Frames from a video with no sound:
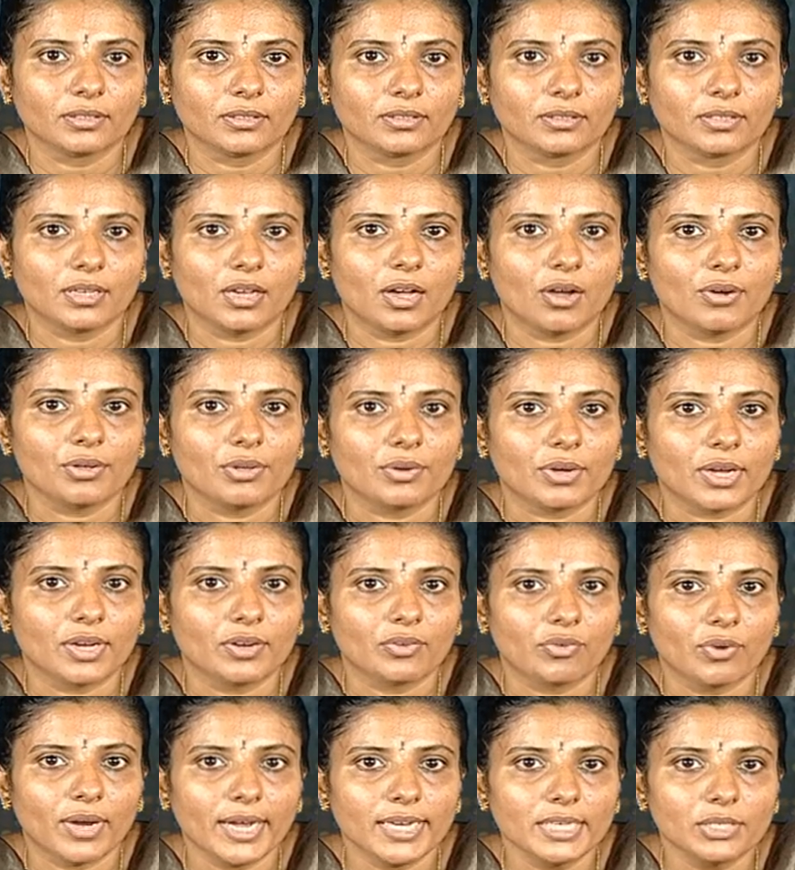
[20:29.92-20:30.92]
Now you can
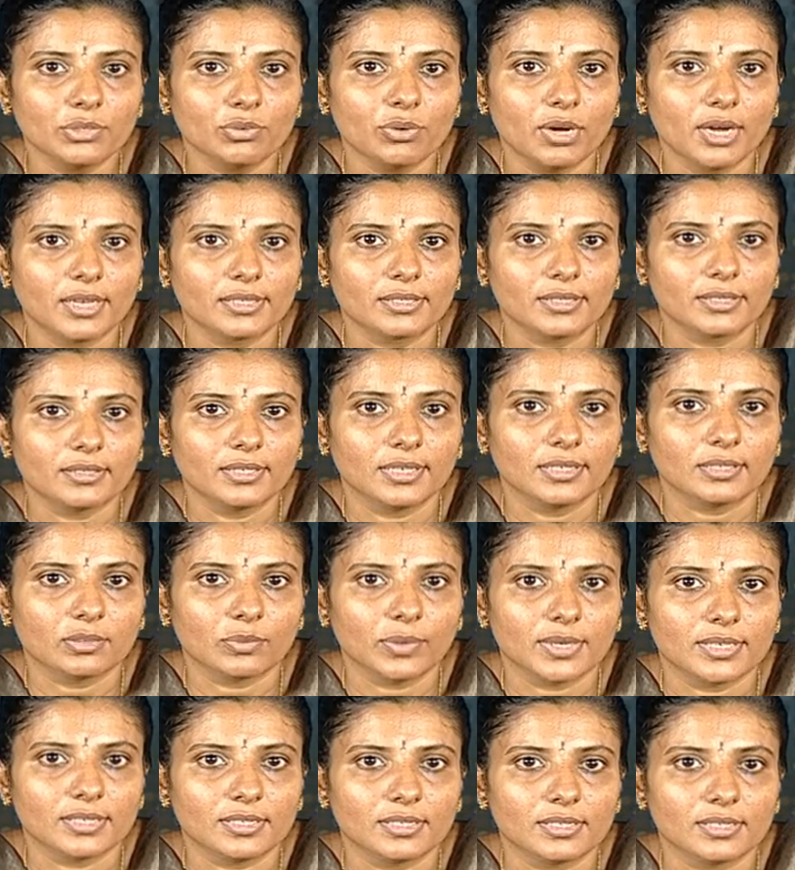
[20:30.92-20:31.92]
try to answer these
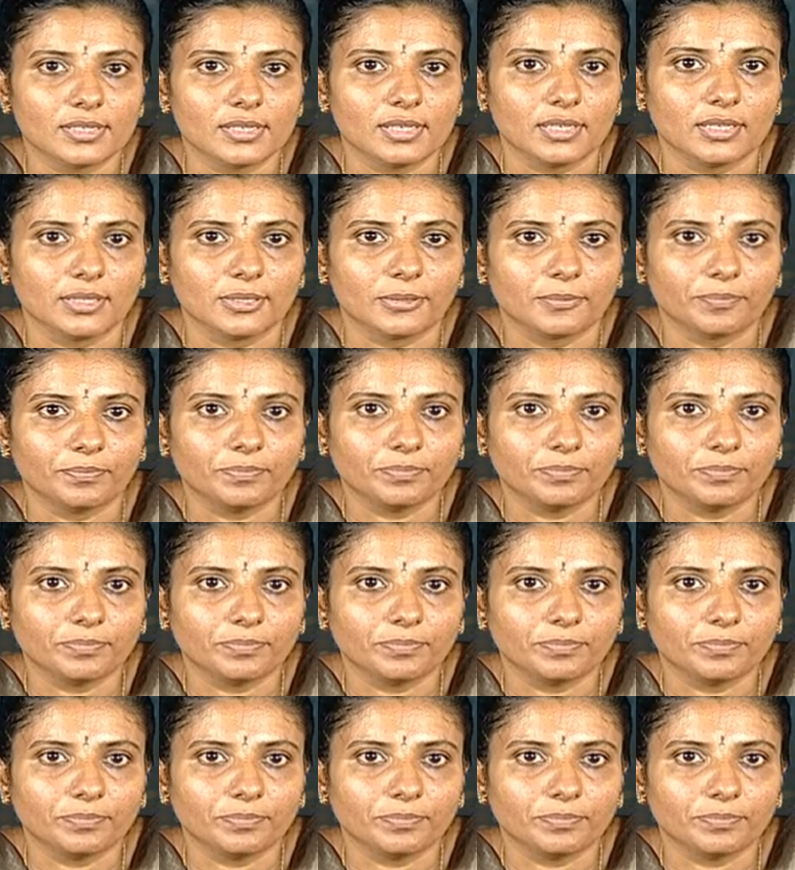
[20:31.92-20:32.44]
questions here.